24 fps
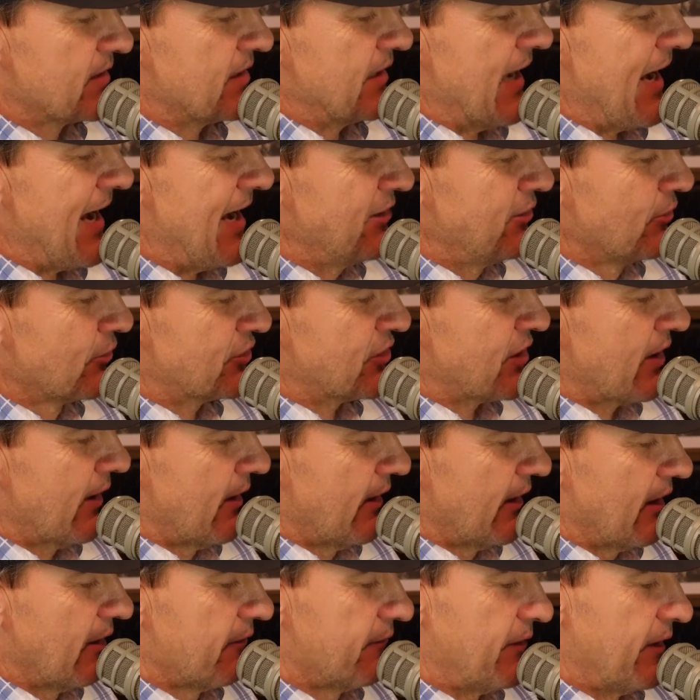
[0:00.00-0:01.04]
is an annual
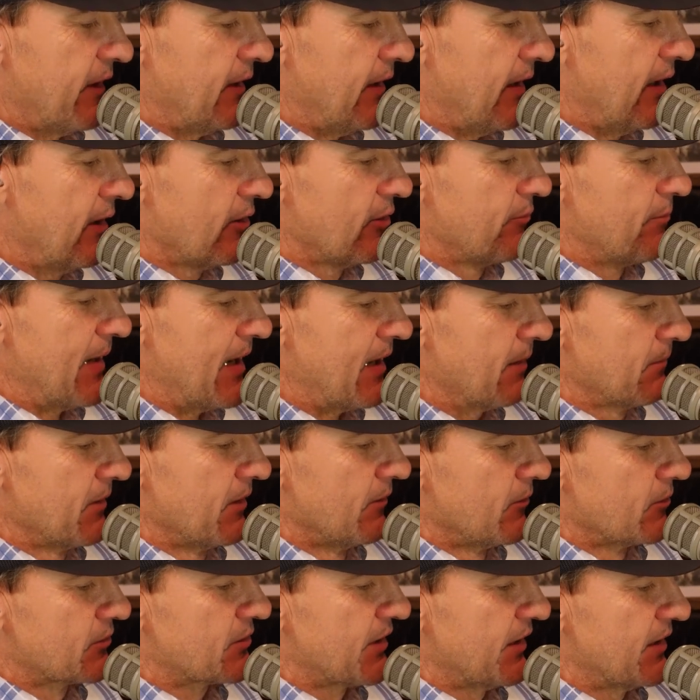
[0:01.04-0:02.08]
charity event held in
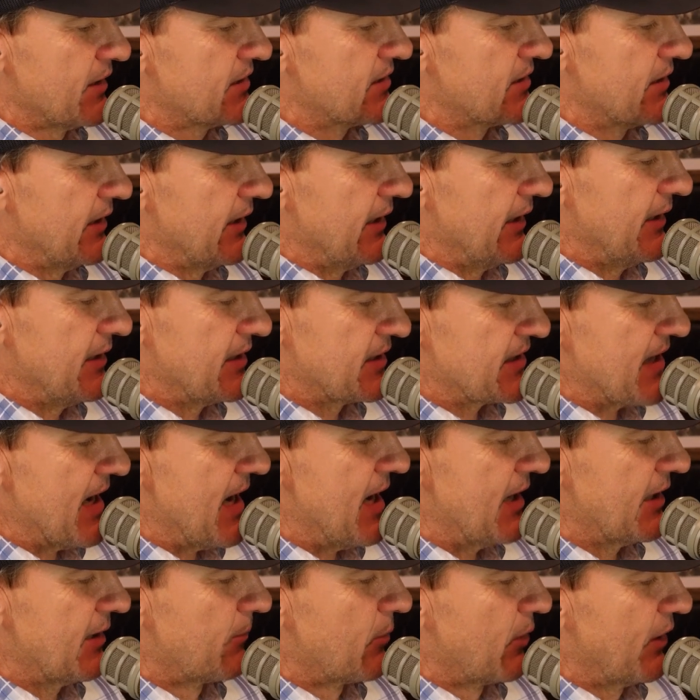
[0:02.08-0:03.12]
McMinnville, Tennessee,
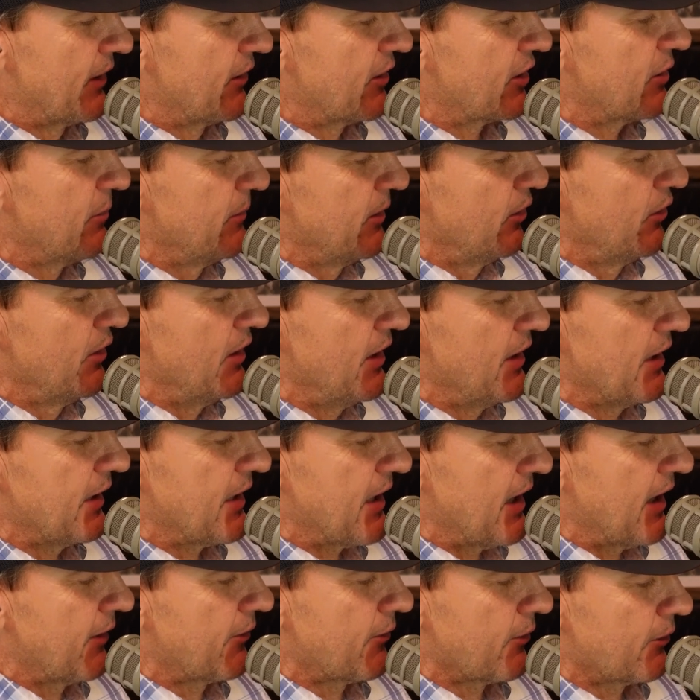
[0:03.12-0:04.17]
designed to bring the community
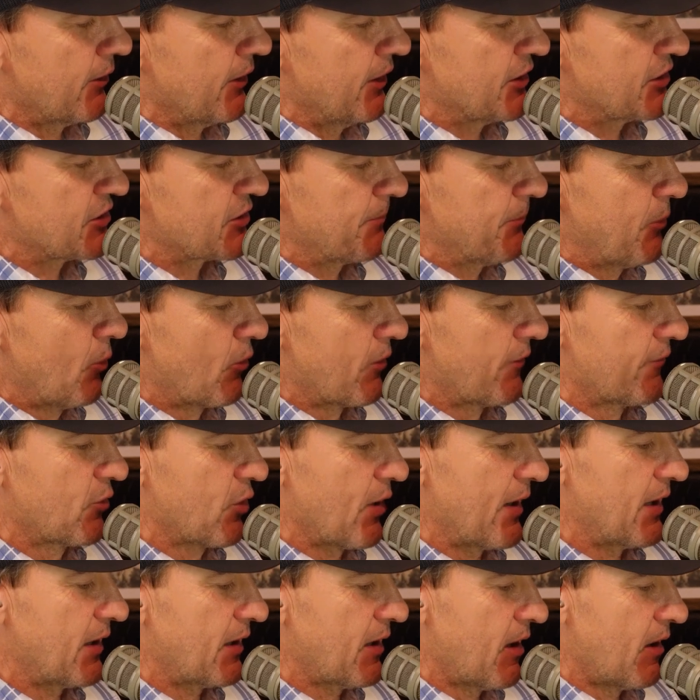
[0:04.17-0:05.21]
together in support of a
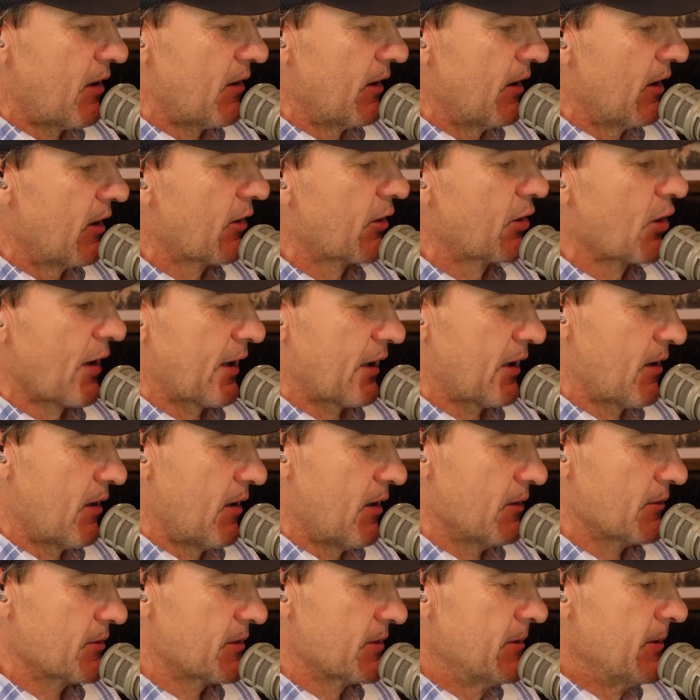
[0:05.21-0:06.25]
great
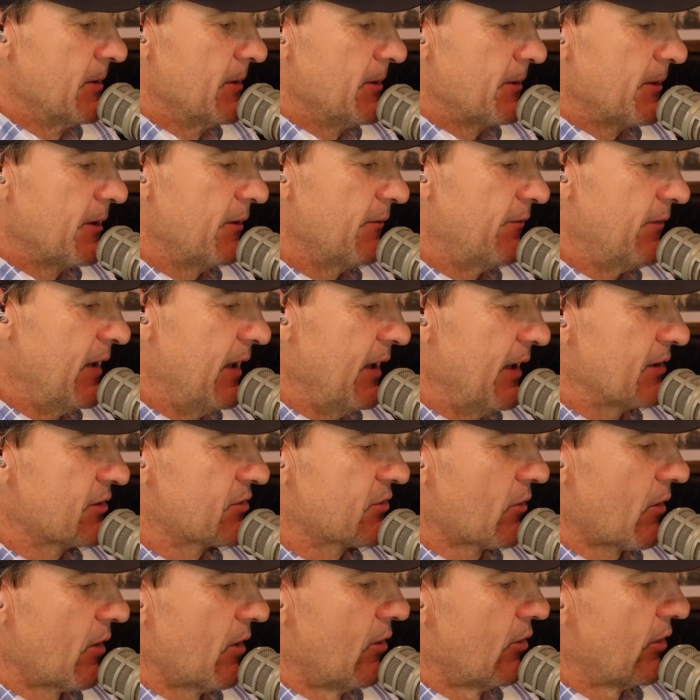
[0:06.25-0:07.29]
cause. The event has
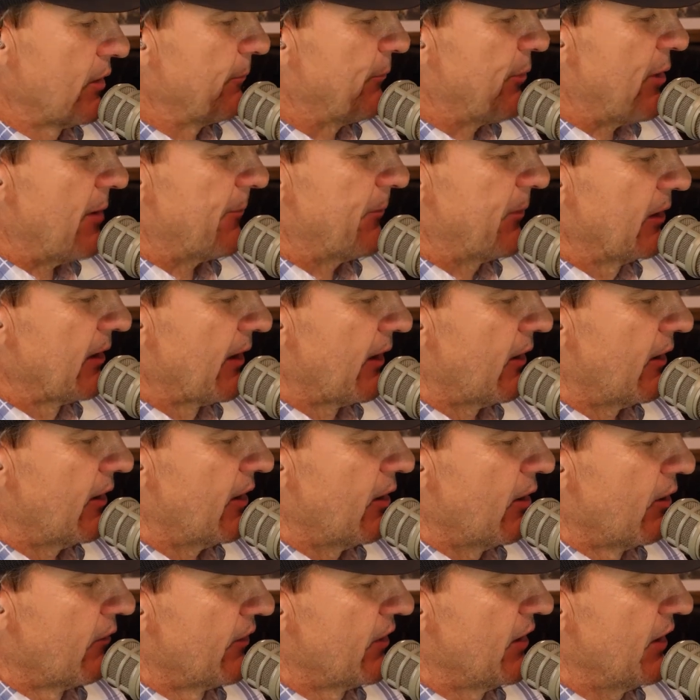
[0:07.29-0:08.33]
grown in
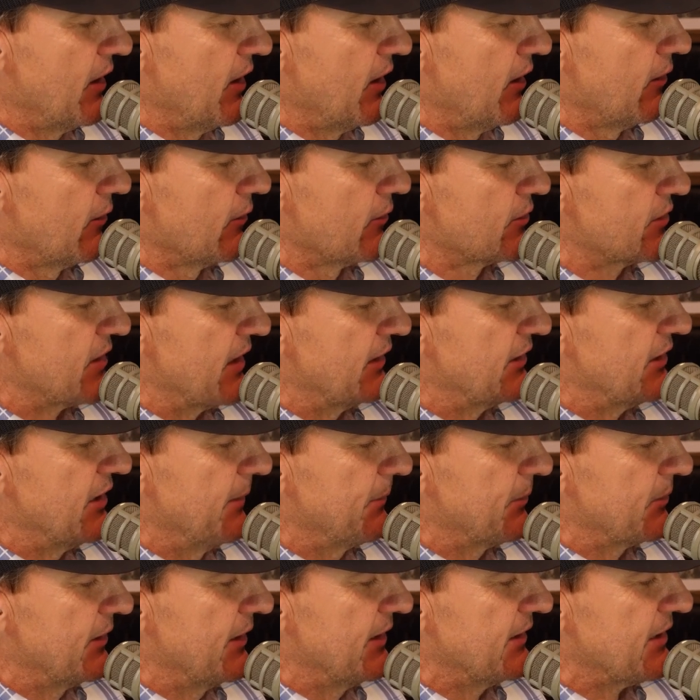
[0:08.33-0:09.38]
popularity over the years and
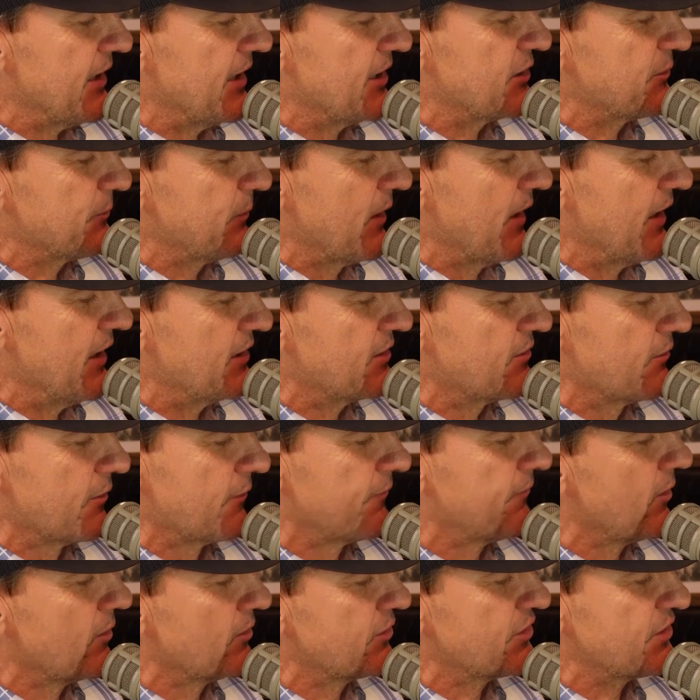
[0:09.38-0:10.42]
typically takes place on the
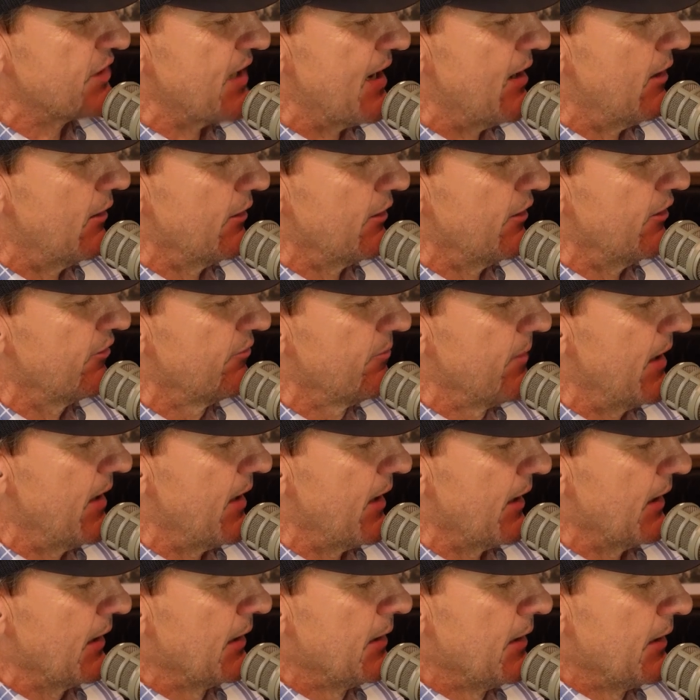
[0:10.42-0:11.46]
first Saturday of
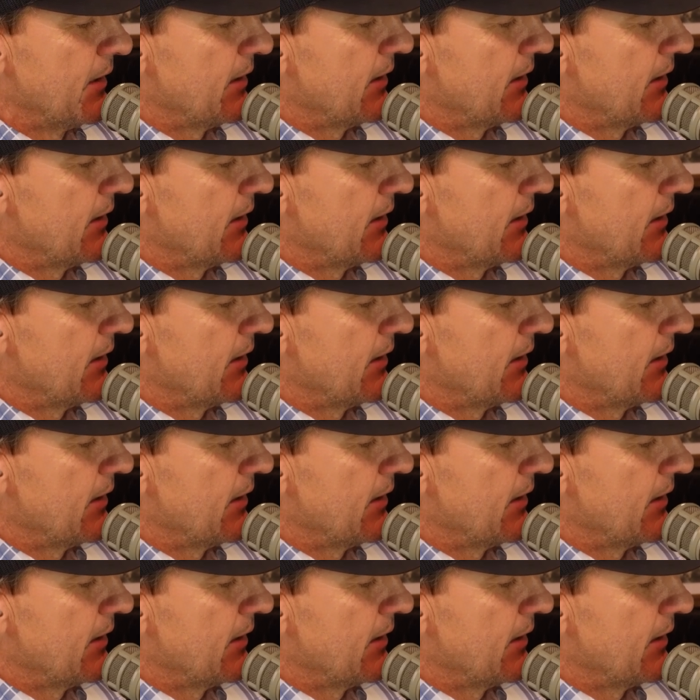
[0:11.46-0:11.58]
May.